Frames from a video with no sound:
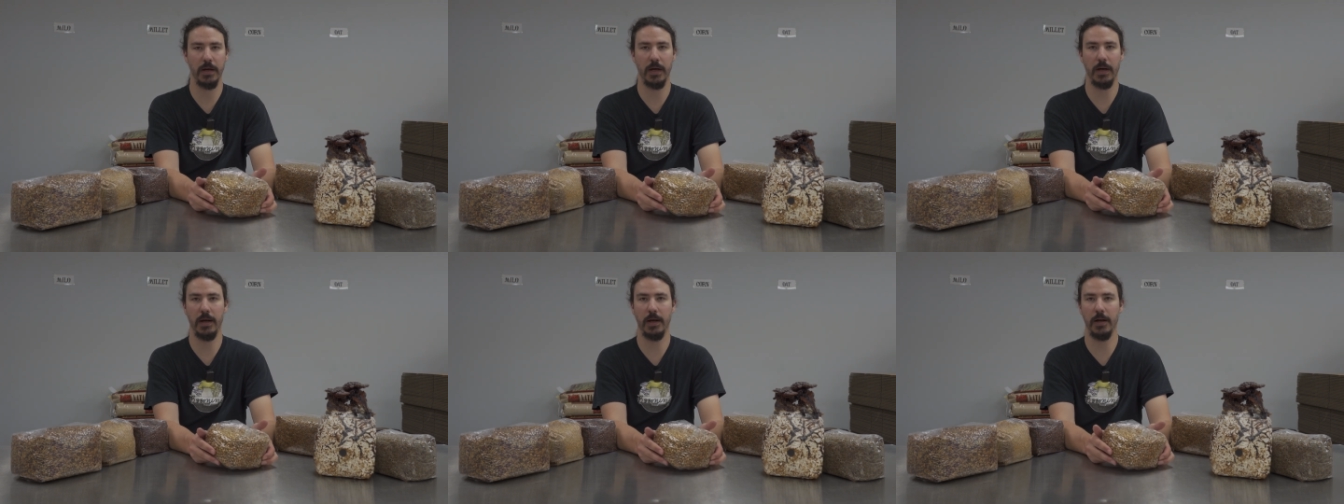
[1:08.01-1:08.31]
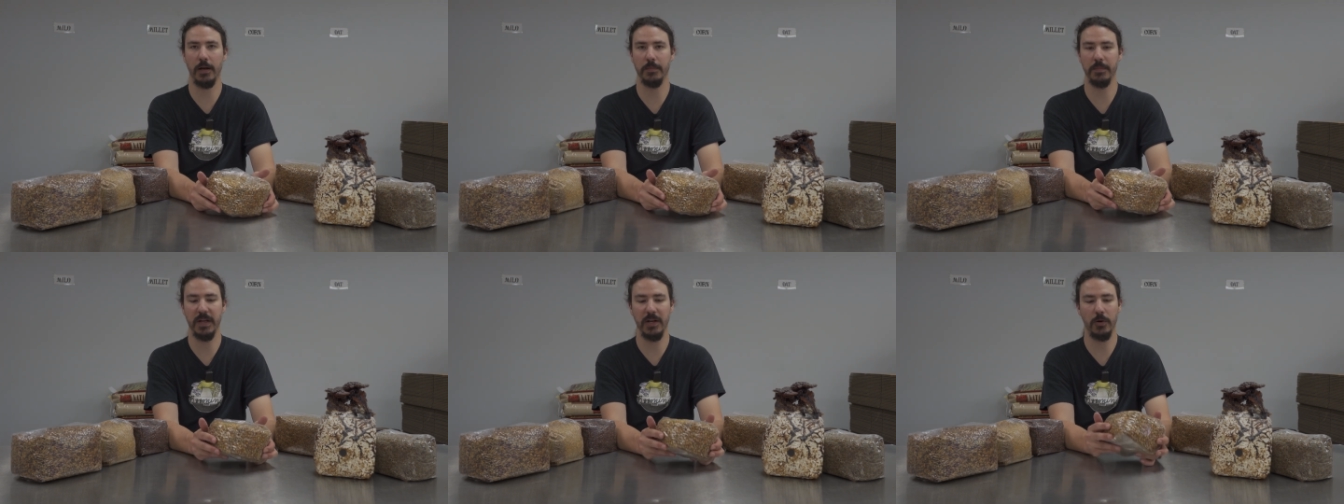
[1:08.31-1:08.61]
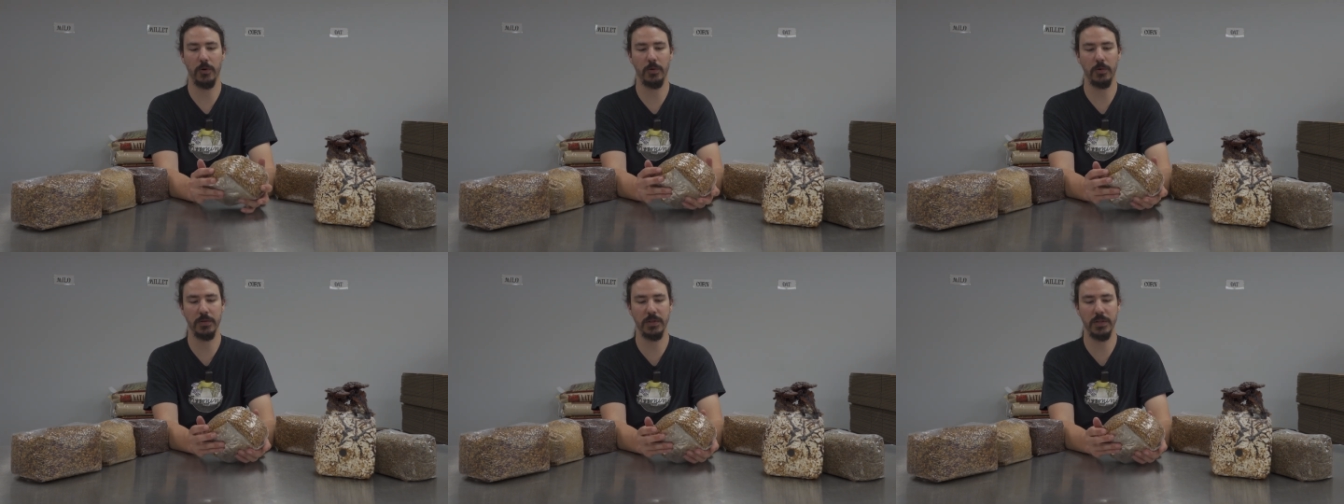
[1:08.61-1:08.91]
Um, it
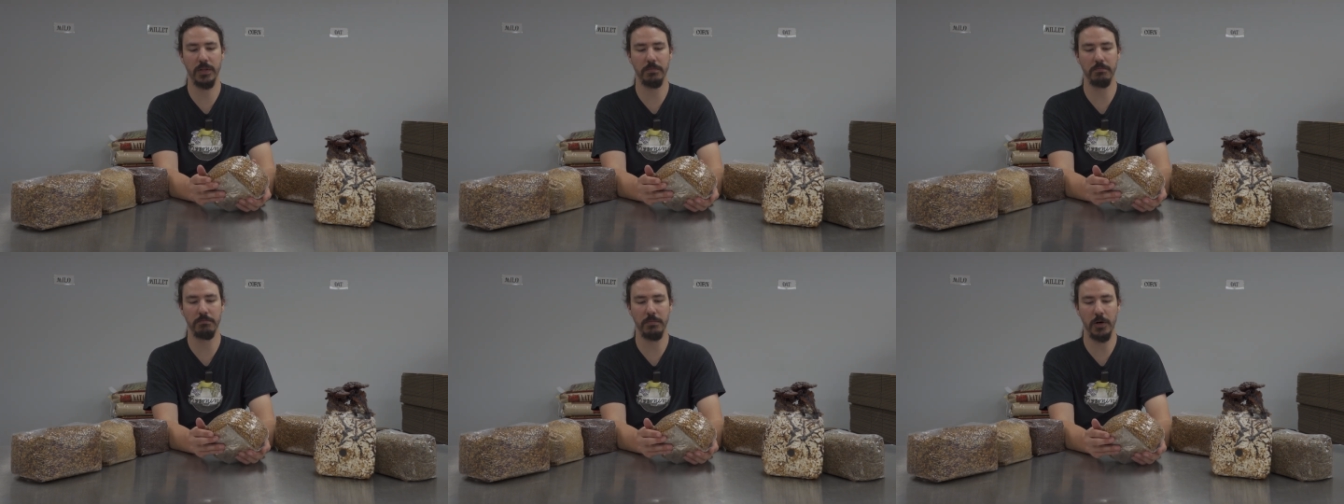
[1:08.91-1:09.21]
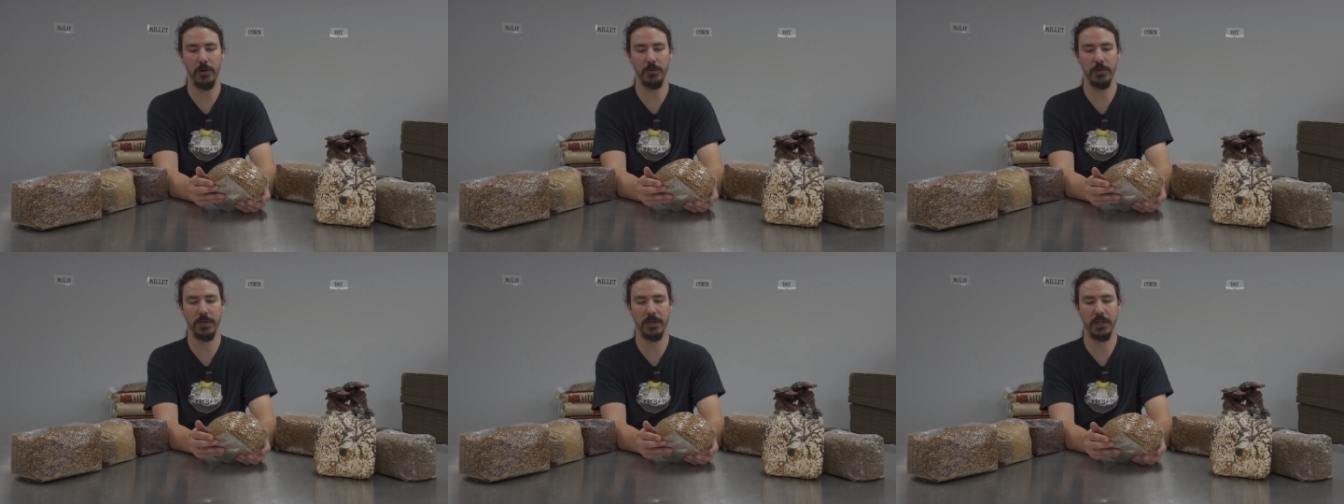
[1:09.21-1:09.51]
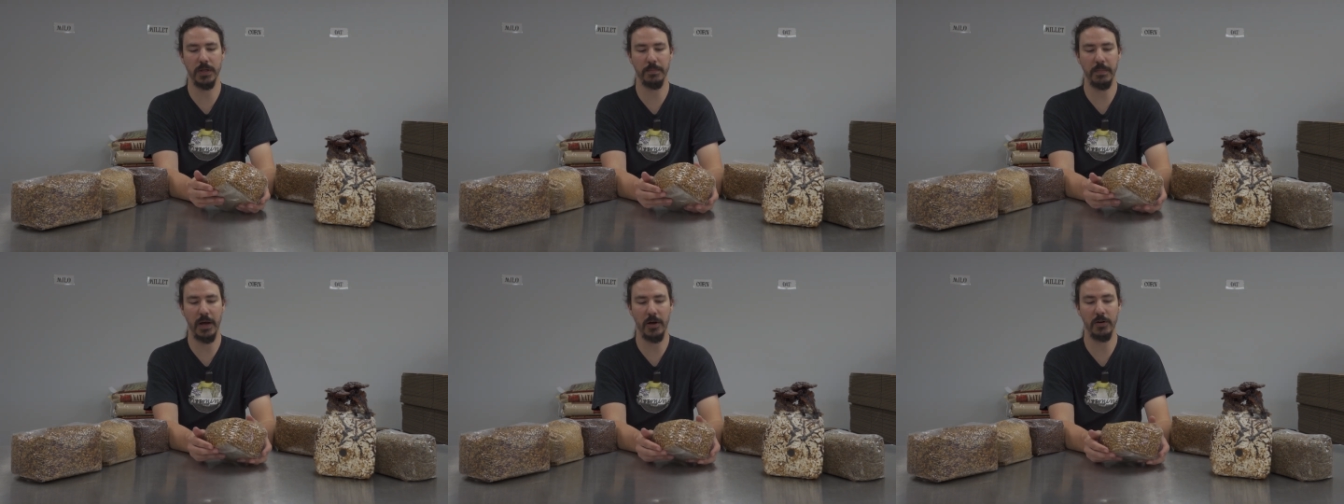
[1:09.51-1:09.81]
holds the
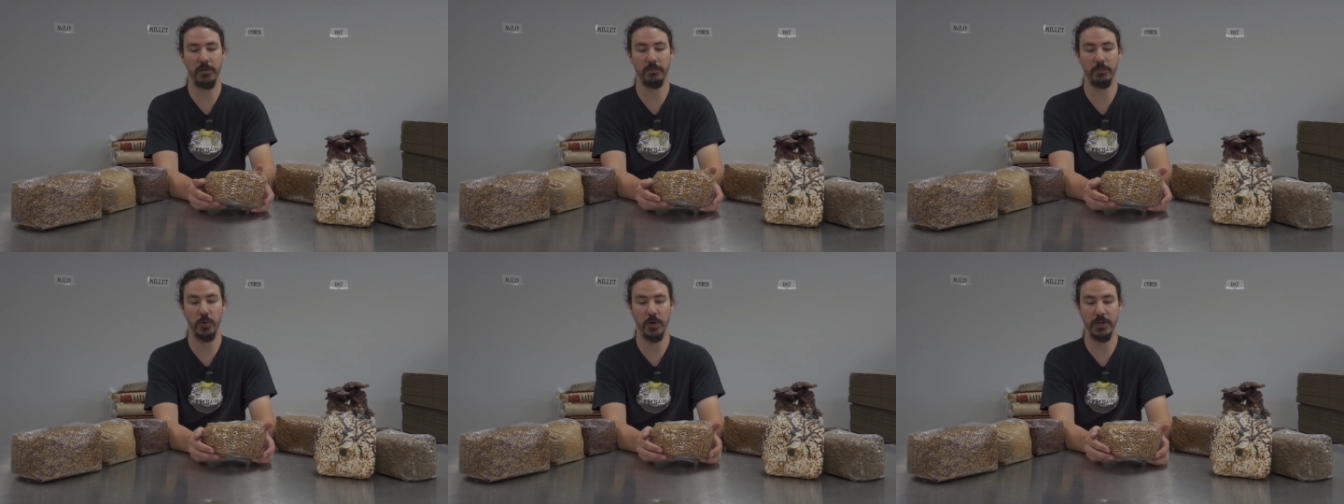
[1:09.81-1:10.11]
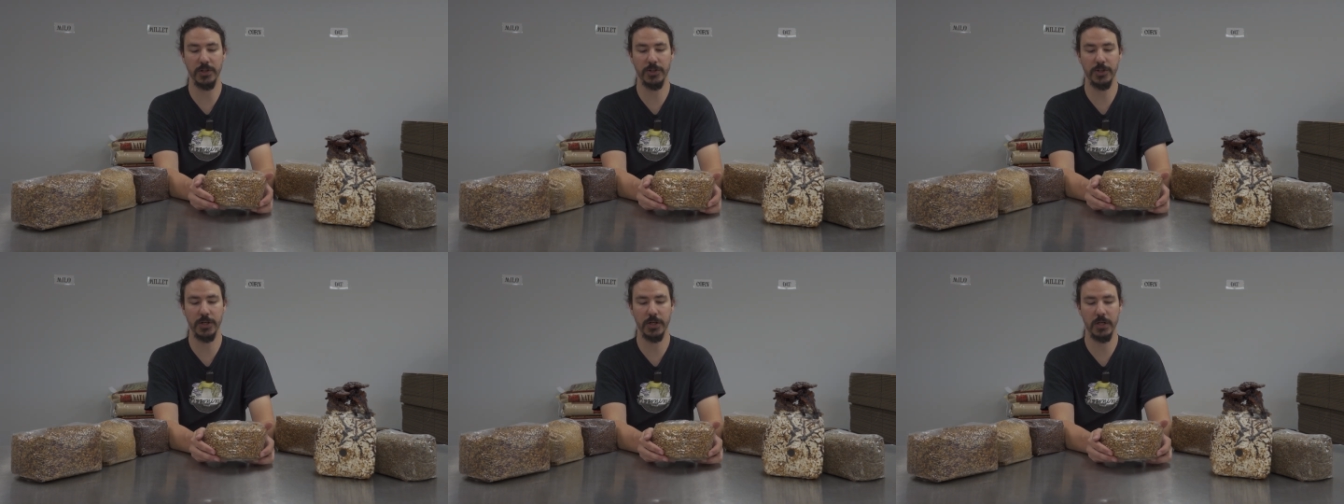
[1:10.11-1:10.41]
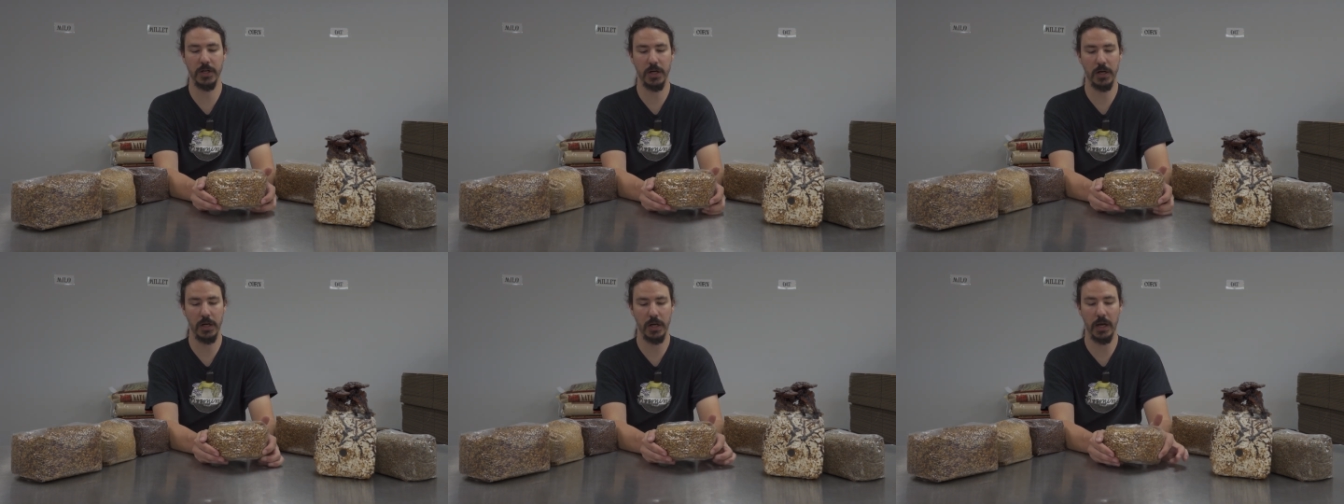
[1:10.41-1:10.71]
most amount of
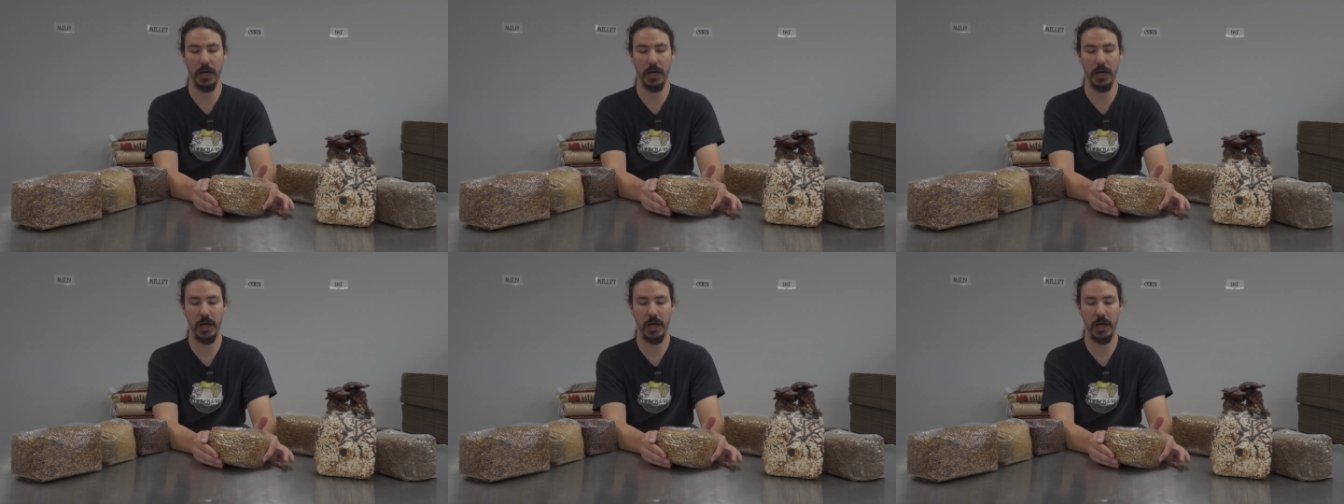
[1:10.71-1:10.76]
moisture.